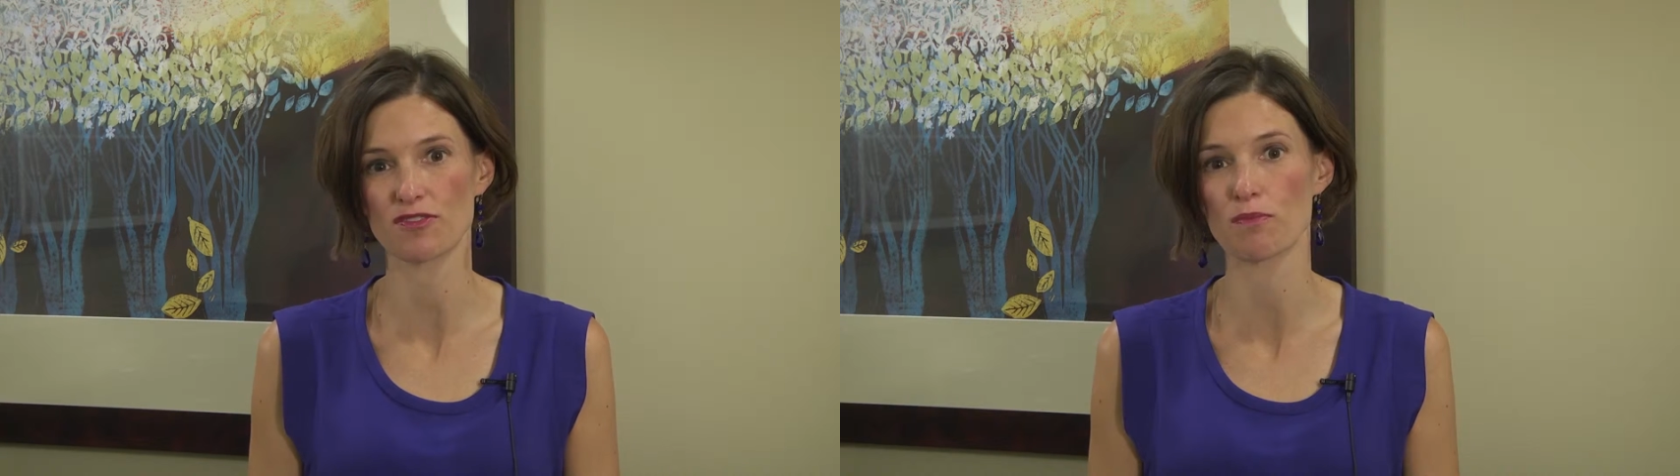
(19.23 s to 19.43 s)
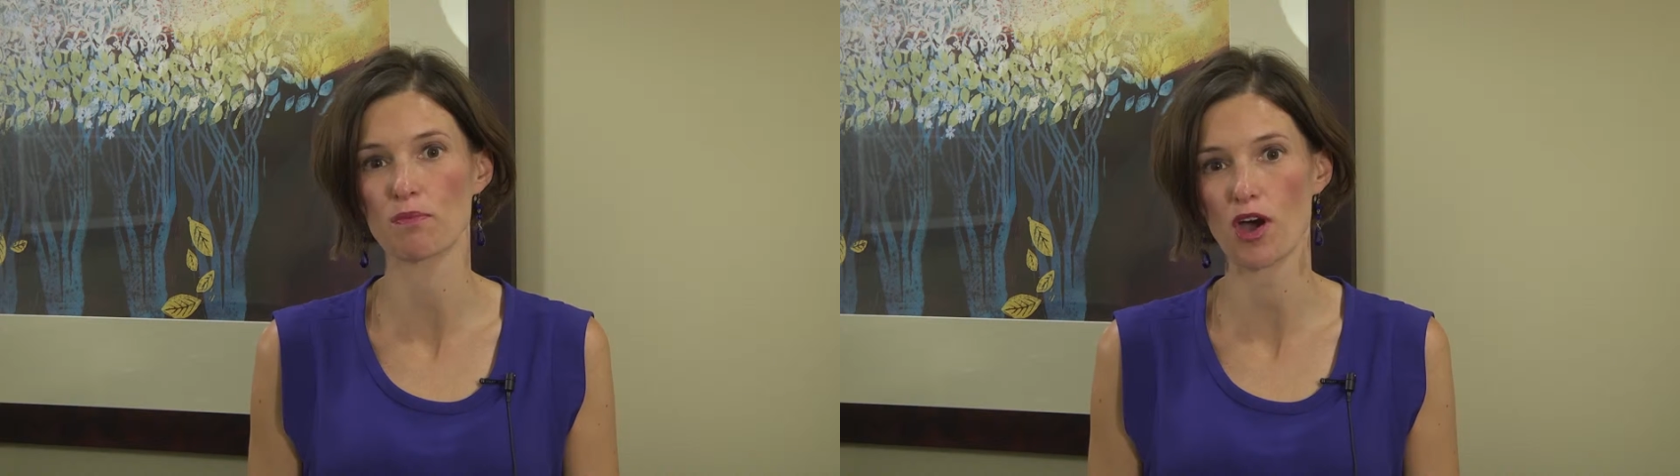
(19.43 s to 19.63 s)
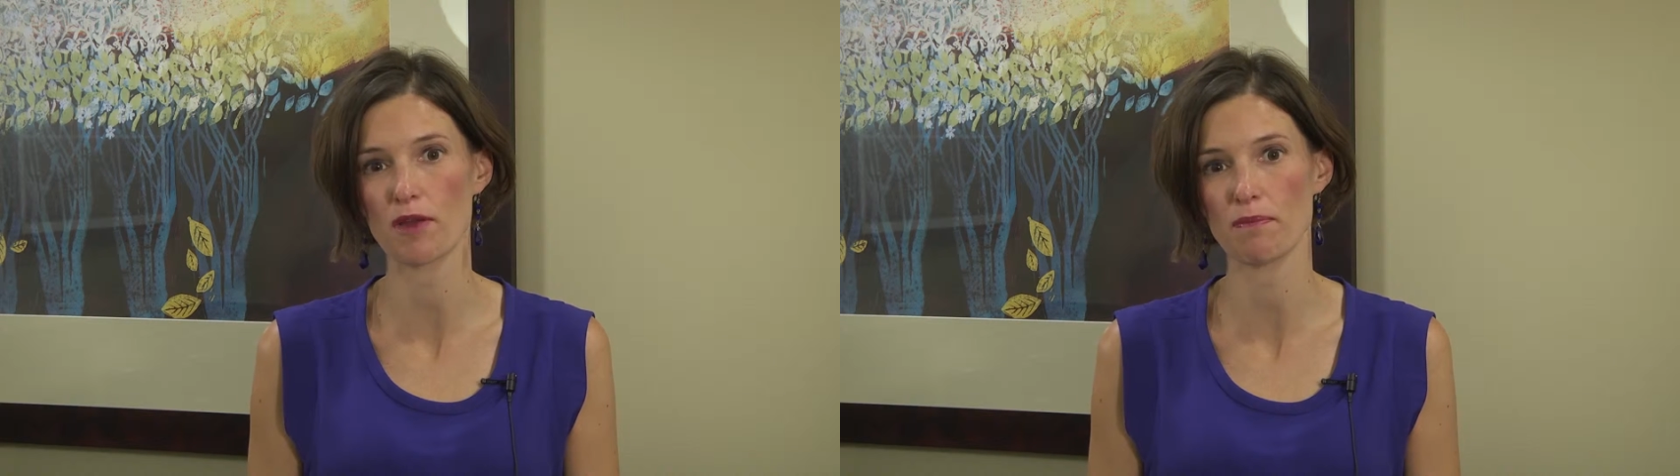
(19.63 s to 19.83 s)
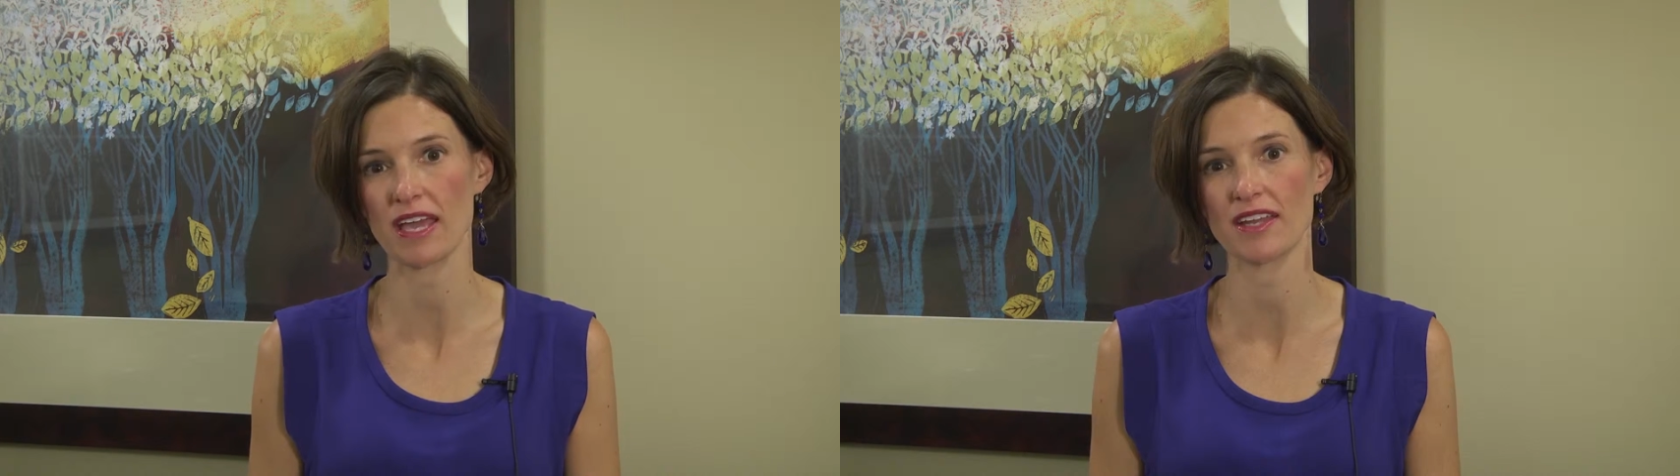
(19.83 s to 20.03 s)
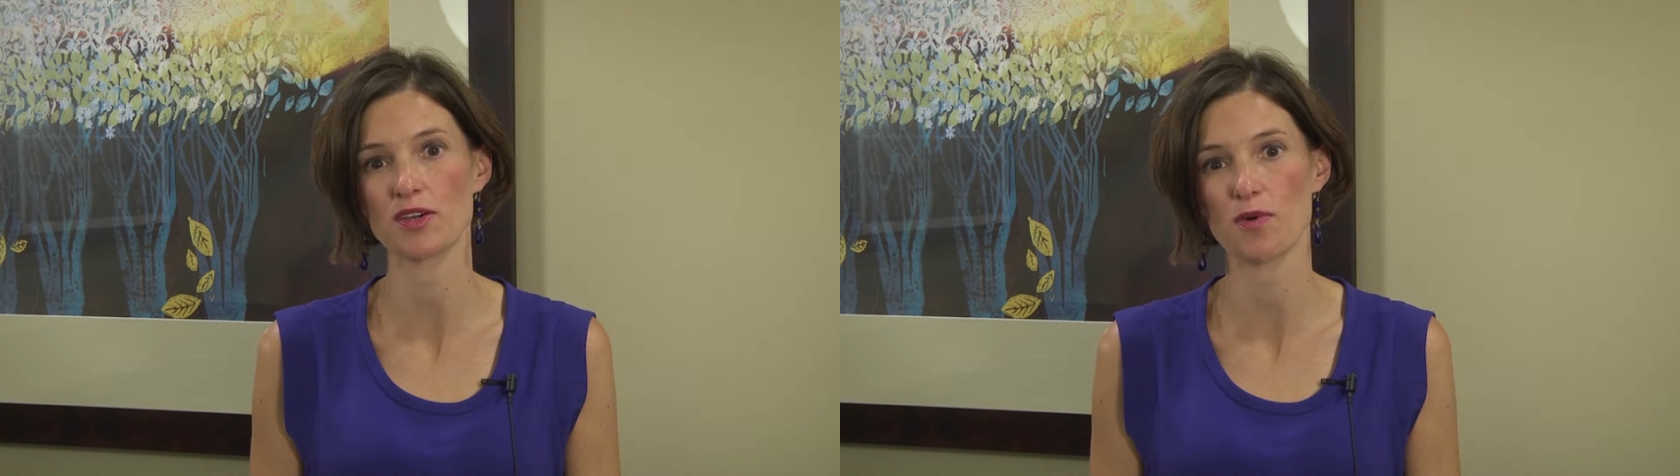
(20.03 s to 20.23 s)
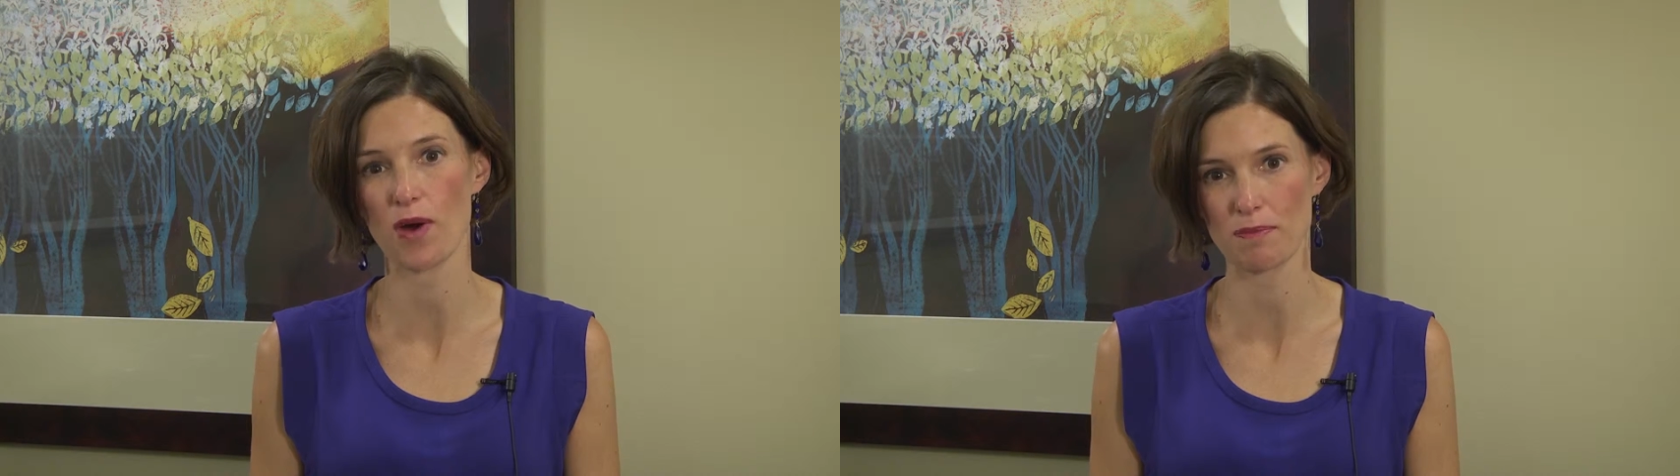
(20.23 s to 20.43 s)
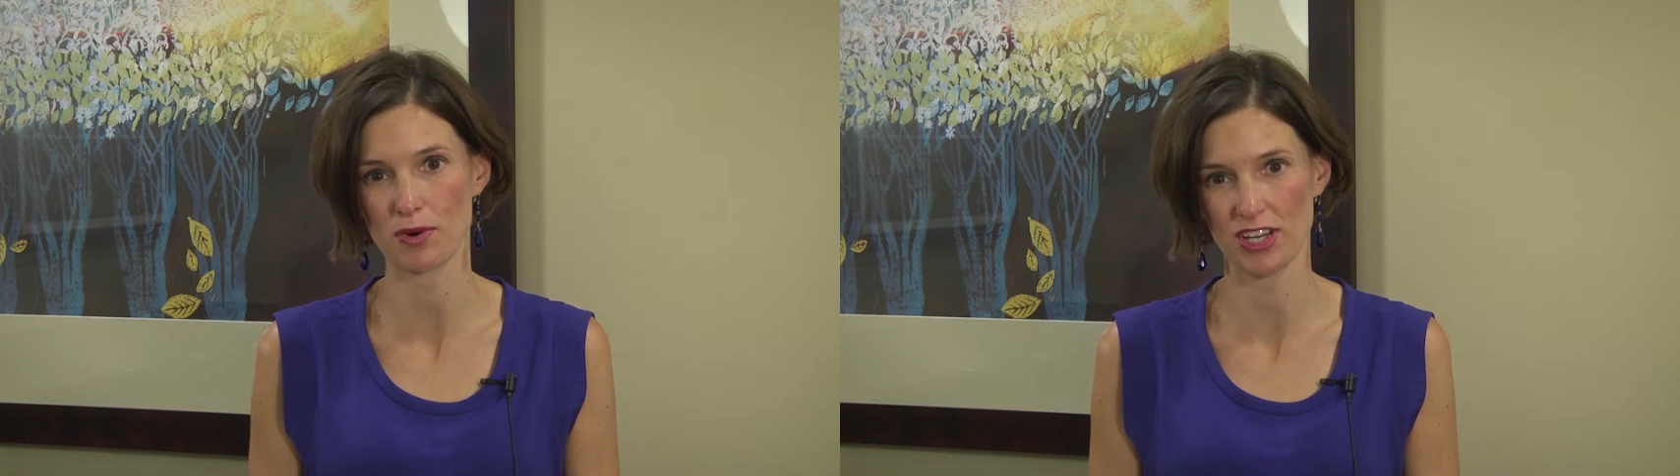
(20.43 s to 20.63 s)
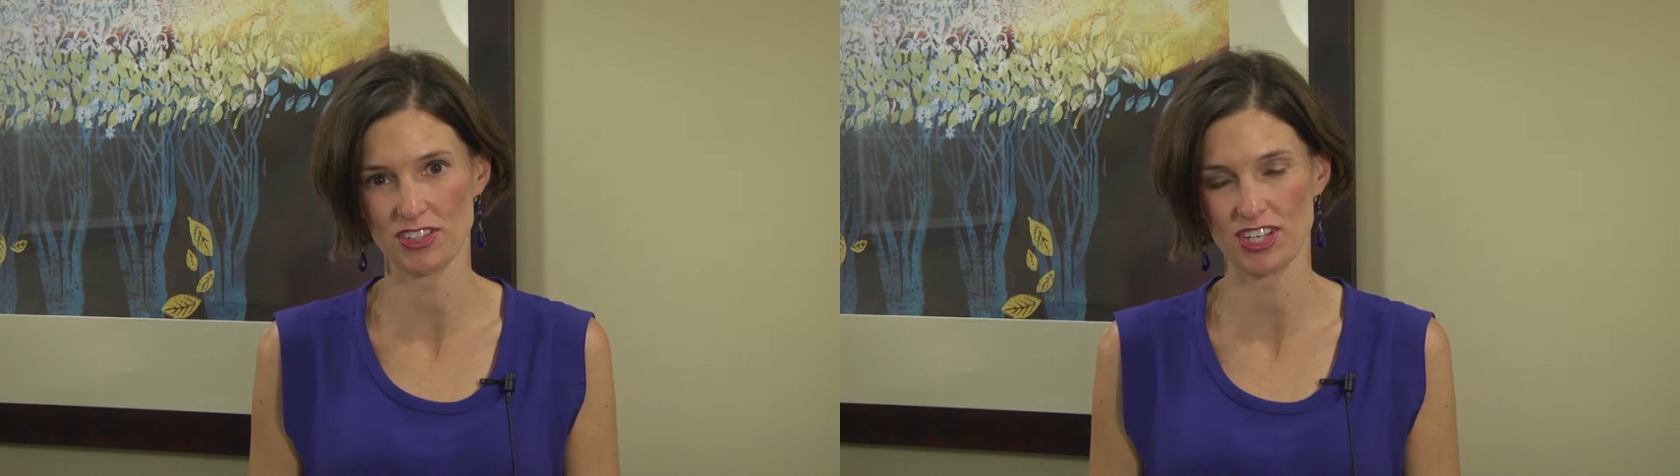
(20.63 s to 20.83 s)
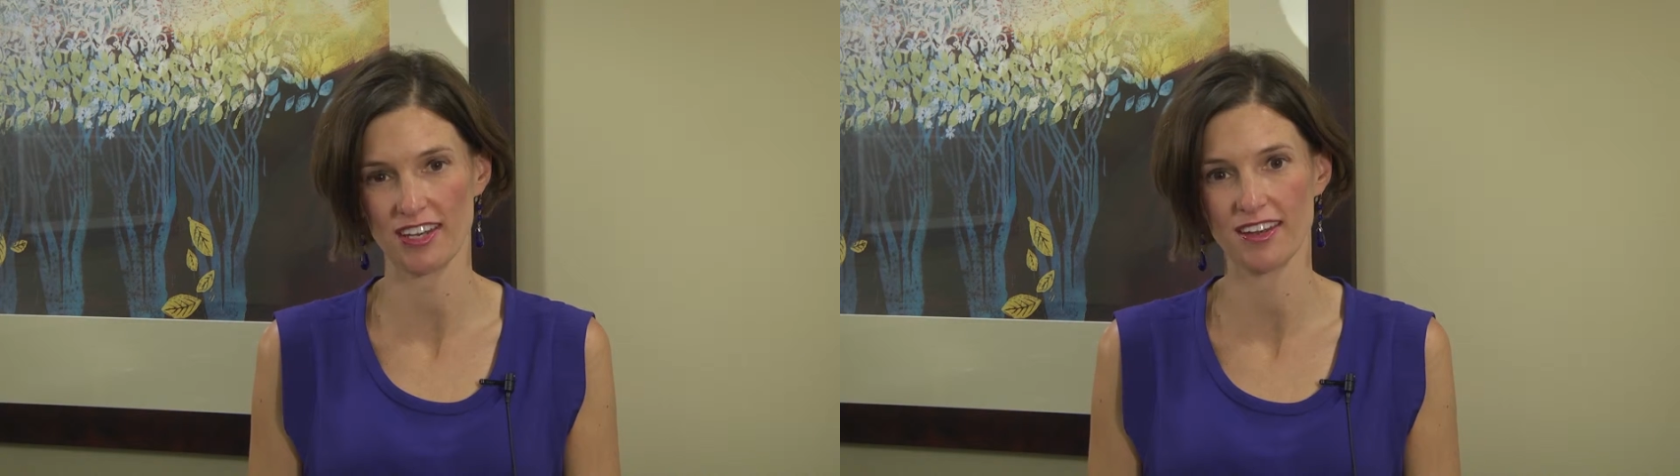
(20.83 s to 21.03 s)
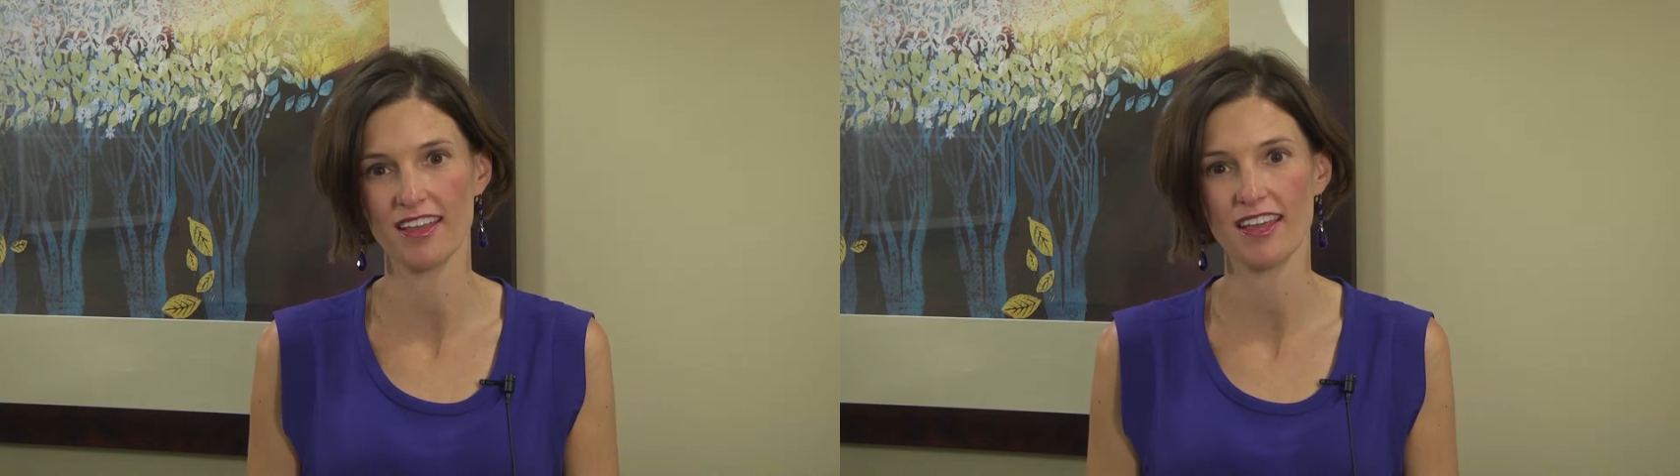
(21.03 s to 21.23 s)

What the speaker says: for broadband cooperation,